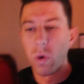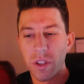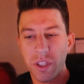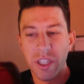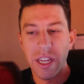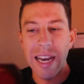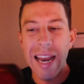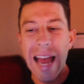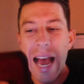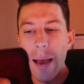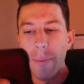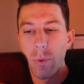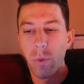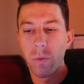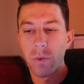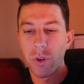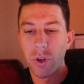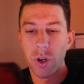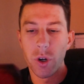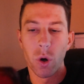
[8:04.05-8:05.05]
what's gonna
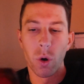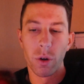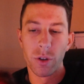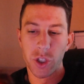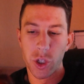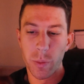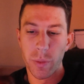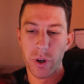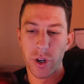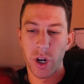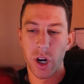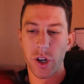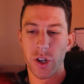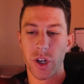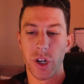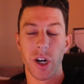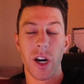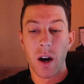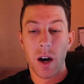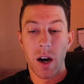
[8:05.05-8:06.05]
happen to your old
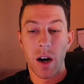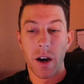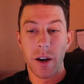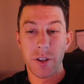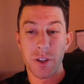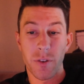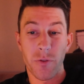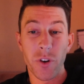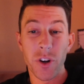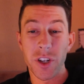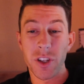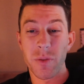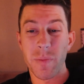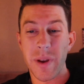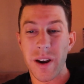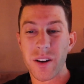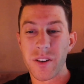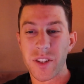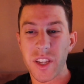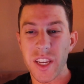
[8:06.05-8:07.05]
supercharger? Is it for any of
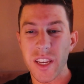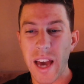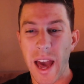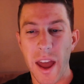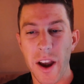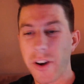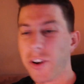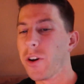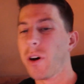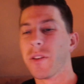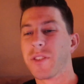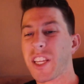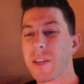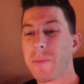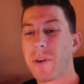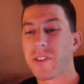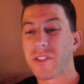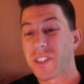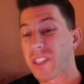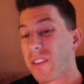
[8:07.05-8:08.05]
the BRZ? I don't know,
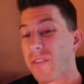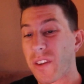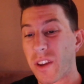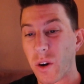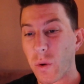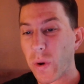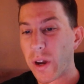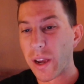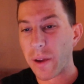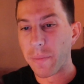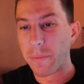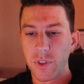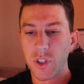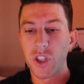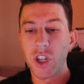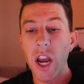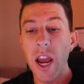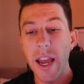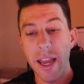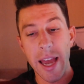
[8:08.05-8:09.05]
seeing much is giving it away.
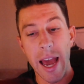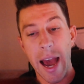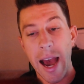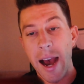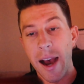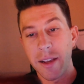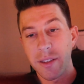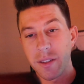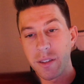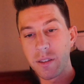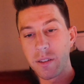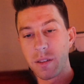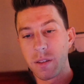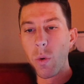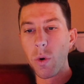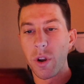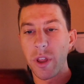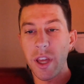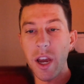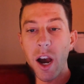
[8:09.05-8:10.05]
Jay asks,
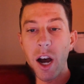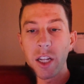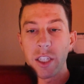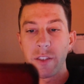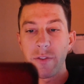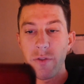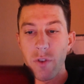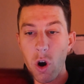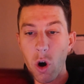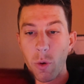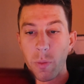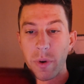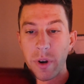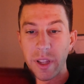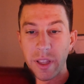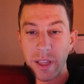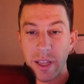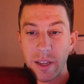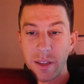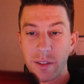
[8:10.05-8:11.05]
what are the odds of you
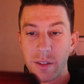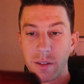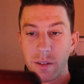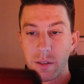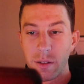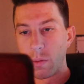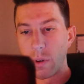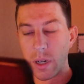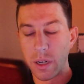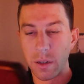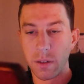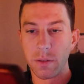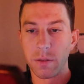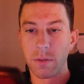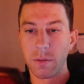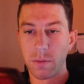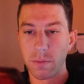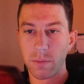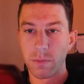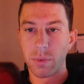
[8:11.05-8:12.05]
opening this? Well,
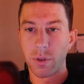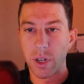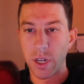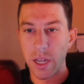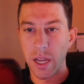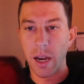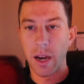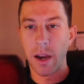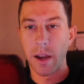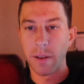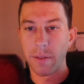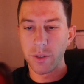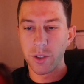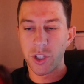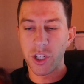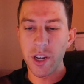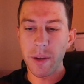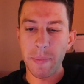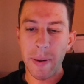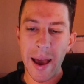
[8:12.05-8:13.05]
pretty high.
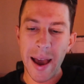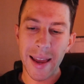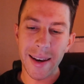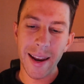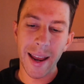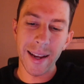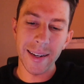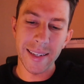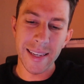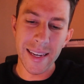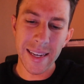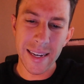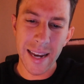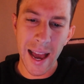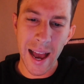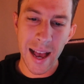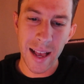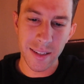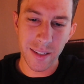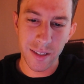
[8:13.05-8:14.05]
GPat19
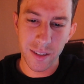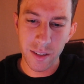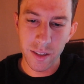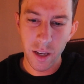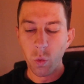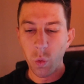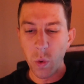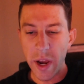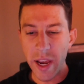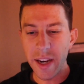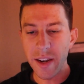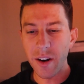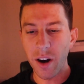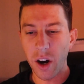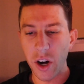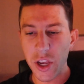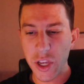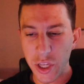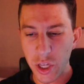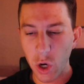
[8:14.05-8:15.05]
asks, when
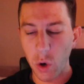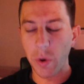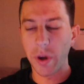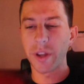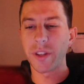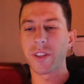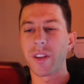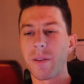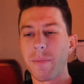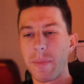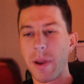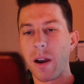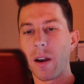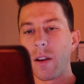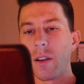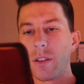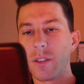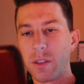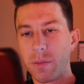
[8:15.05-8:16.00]
are you going to marry